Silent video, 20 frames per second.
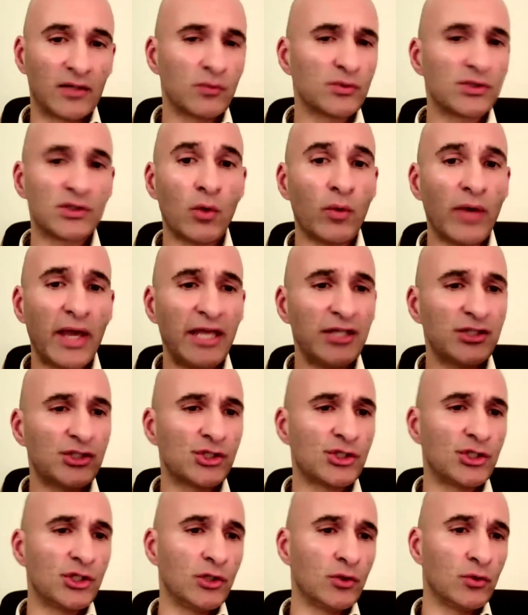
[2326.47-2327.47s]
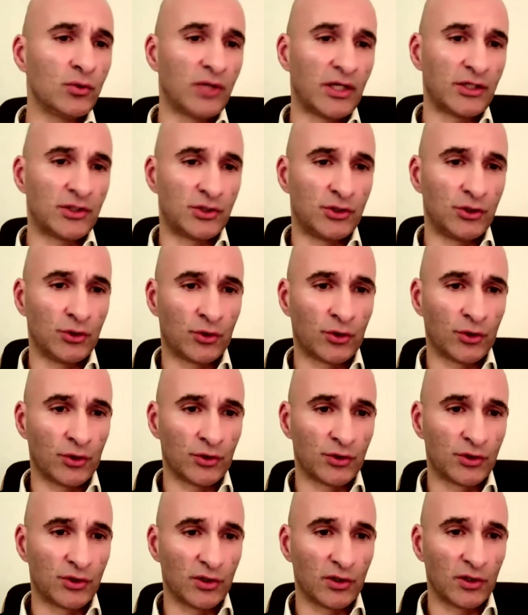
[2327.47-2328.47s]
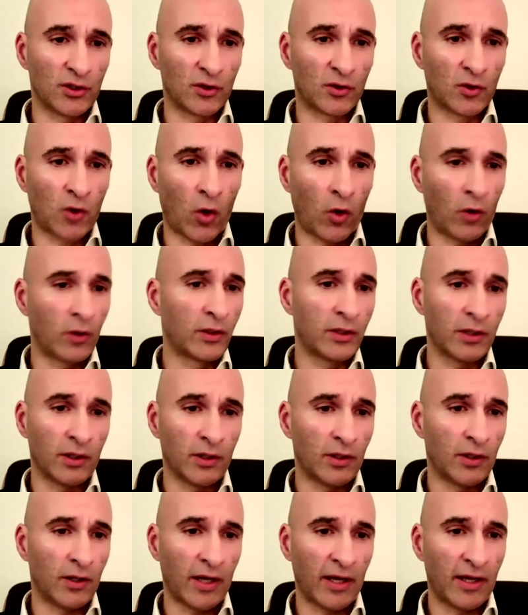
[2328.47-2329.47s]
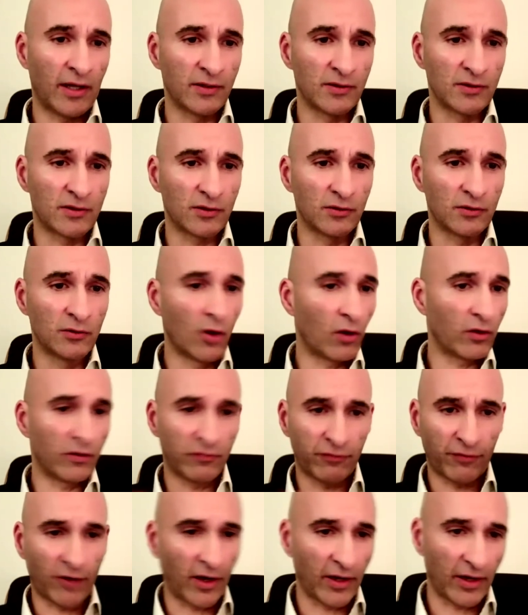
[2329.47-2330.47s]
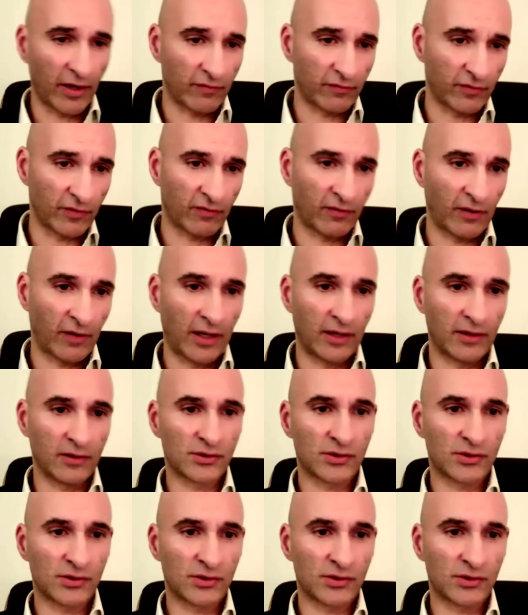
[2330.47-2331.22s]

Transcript: There was no HQ that you could uh, conquer and nullify everything.